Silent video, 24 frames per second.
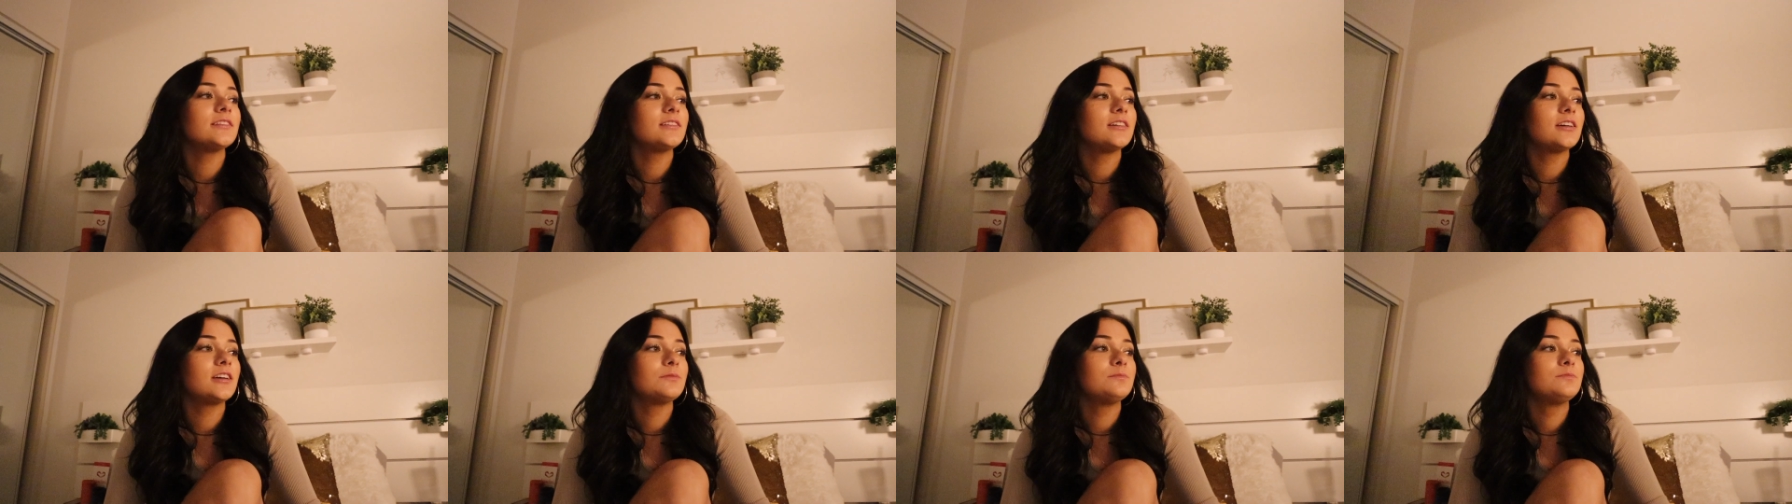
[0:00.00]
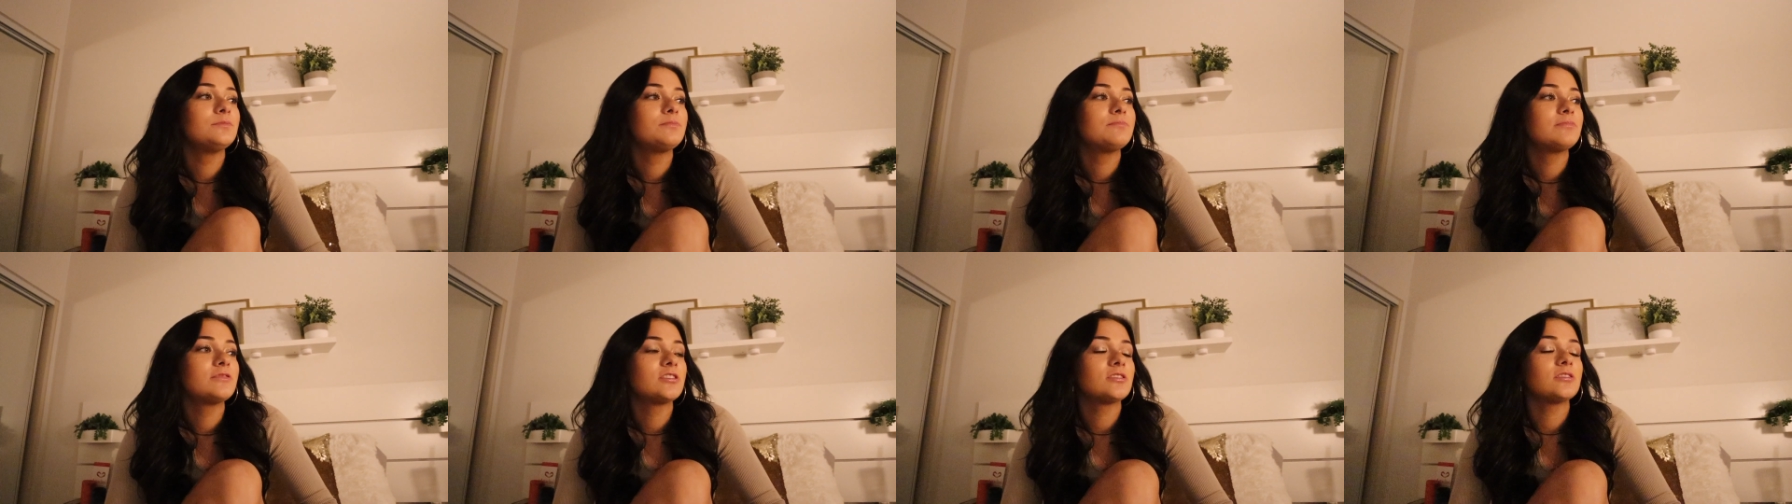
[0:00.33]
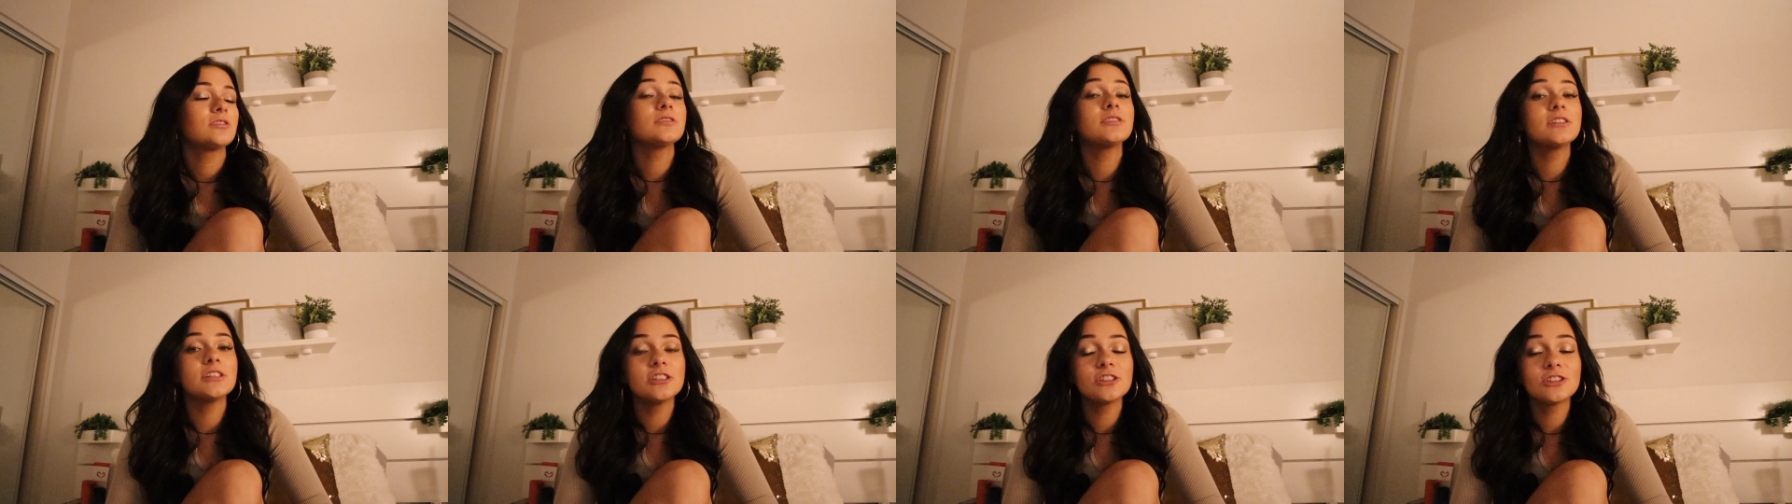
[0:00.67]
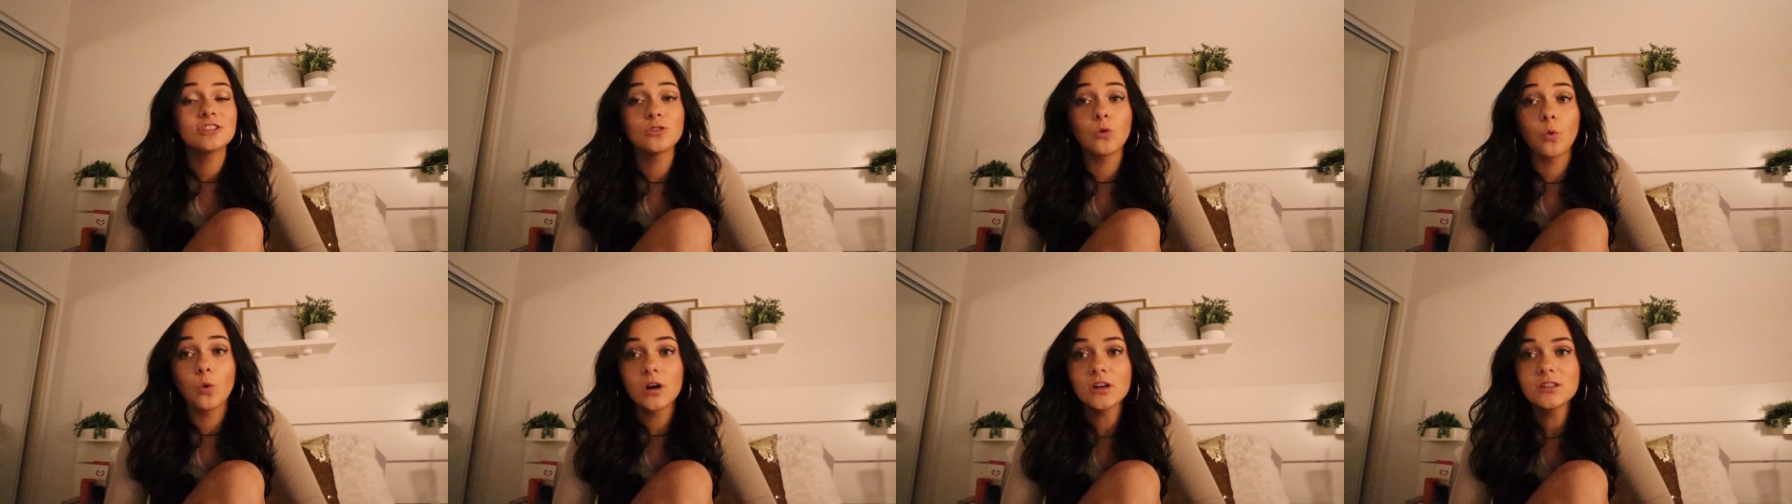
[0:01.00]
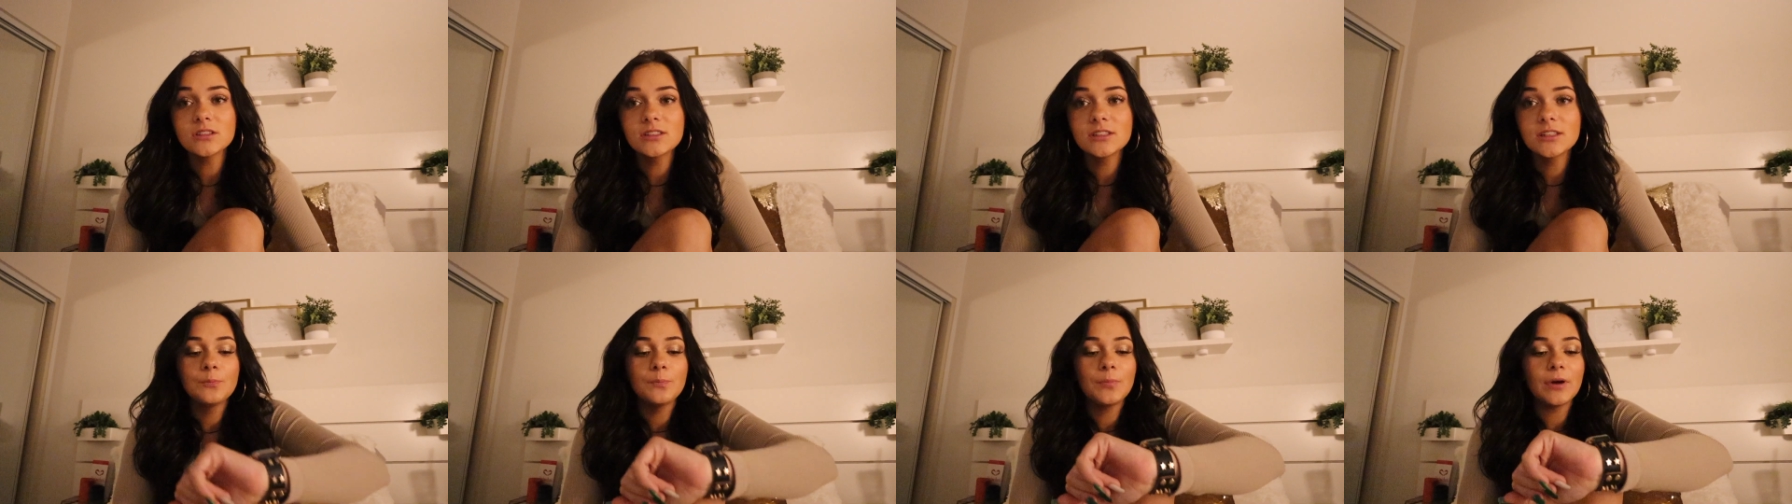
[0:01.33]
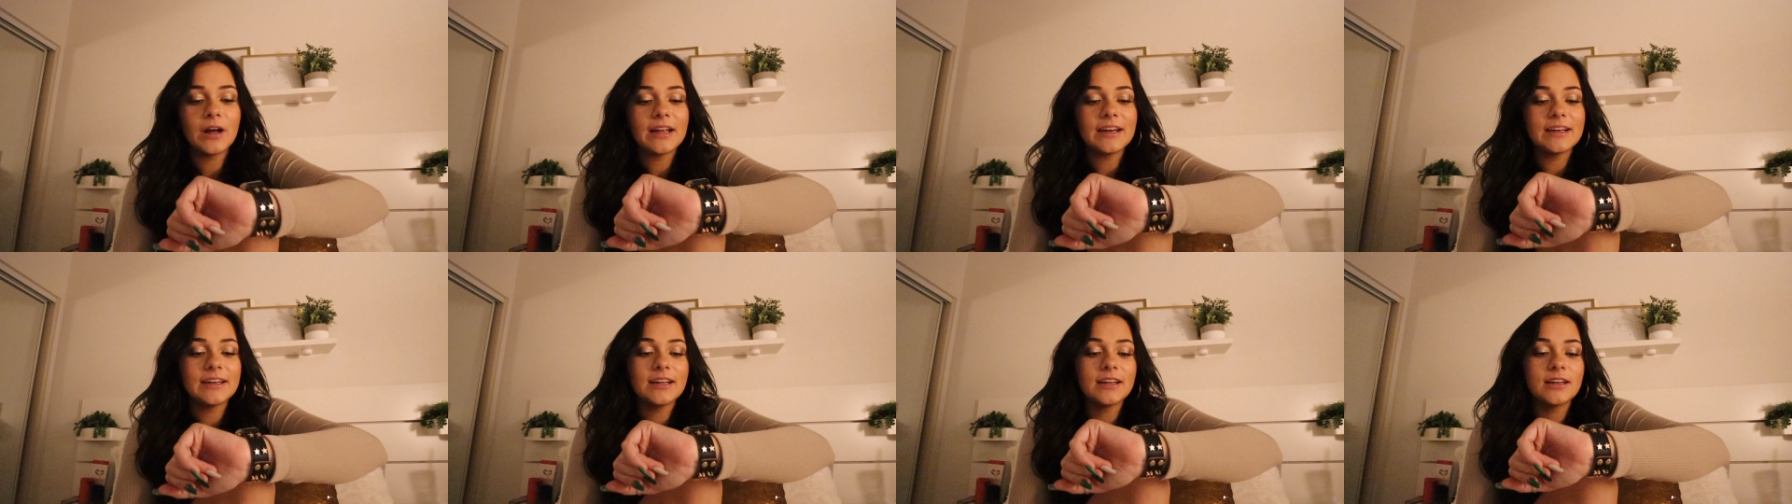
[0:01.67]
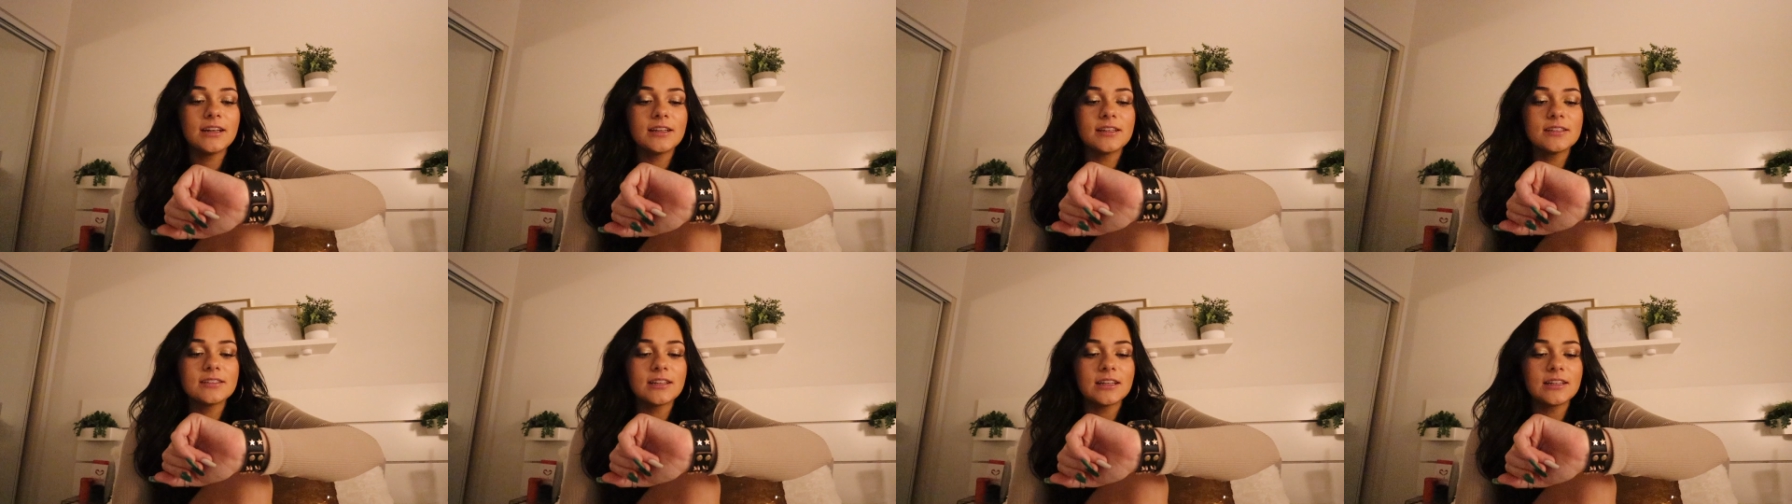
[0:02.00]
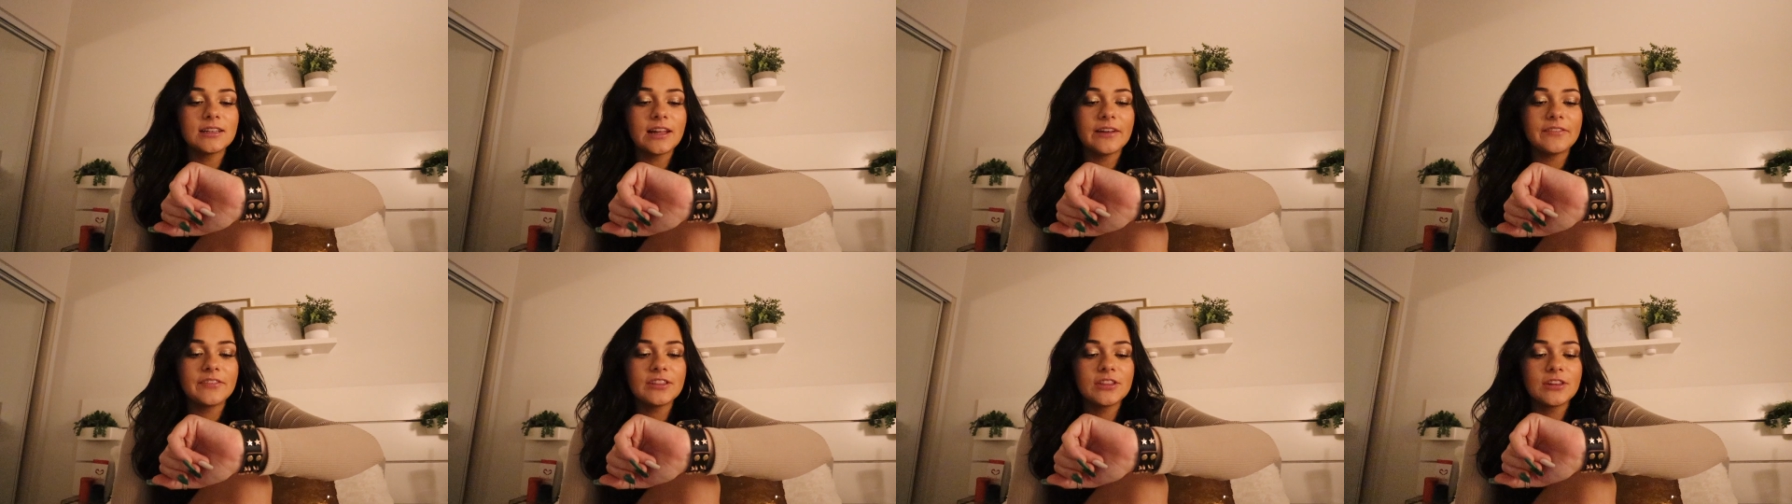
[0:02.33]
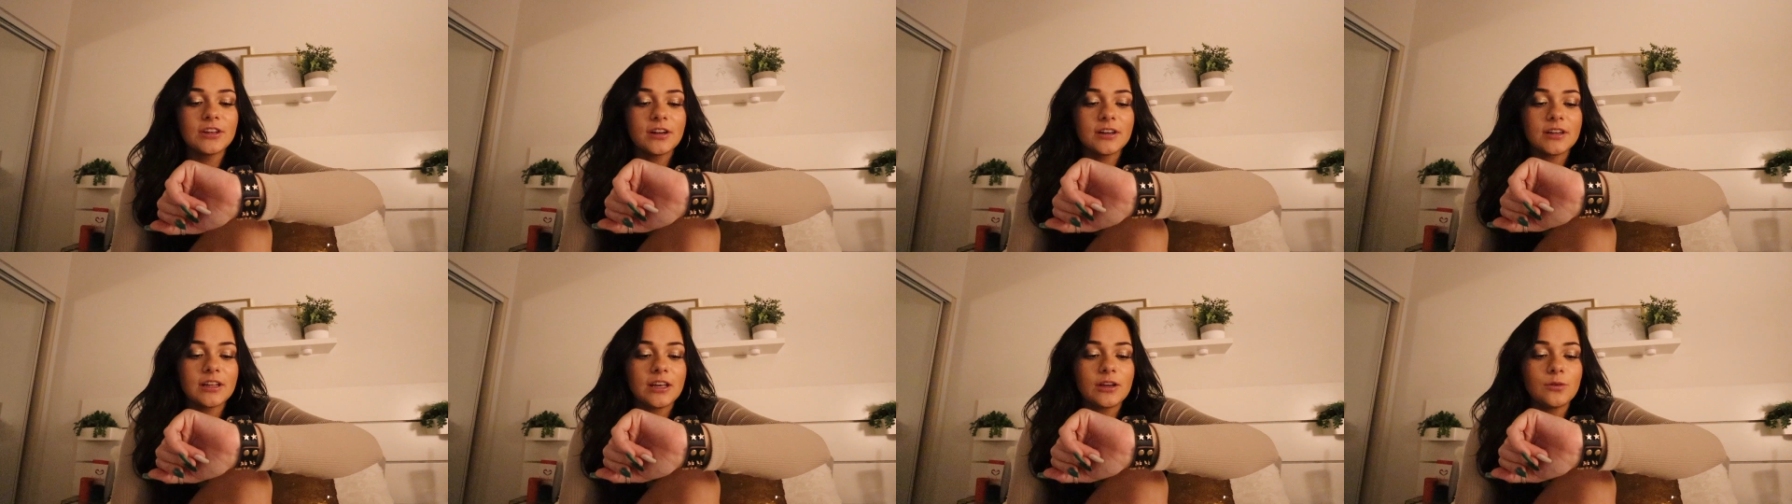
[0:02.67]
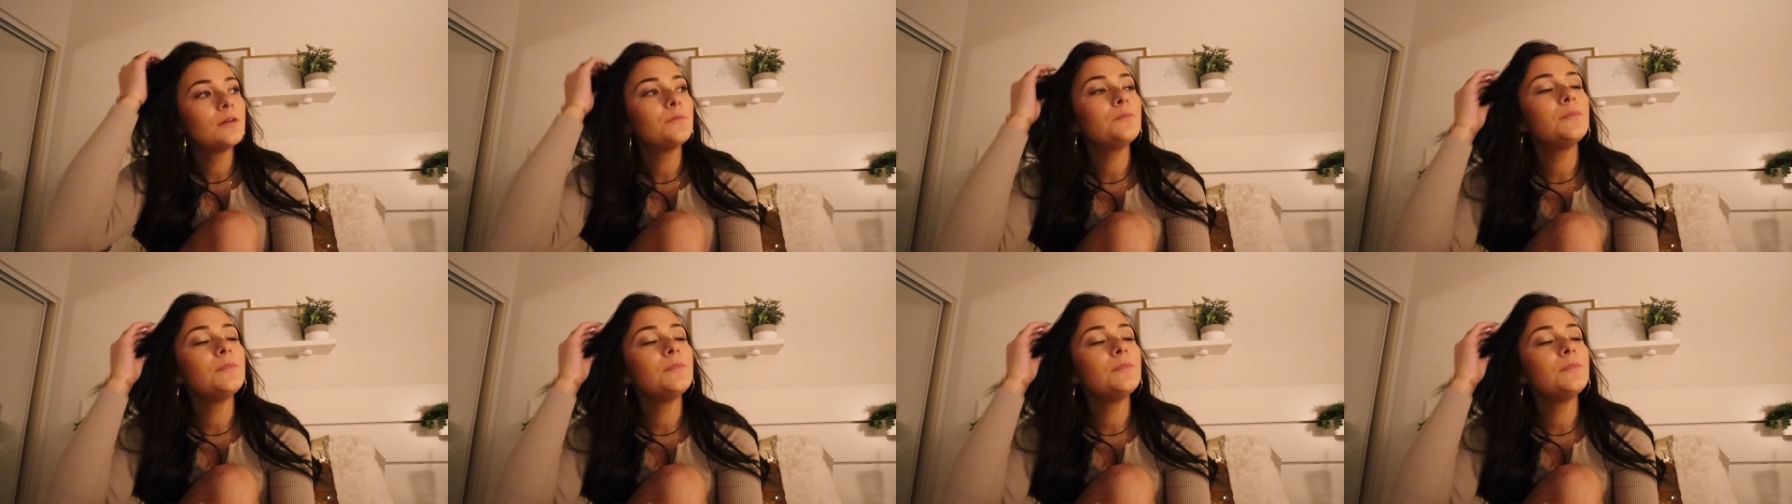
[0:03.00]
absurdly short, but it is 11.30.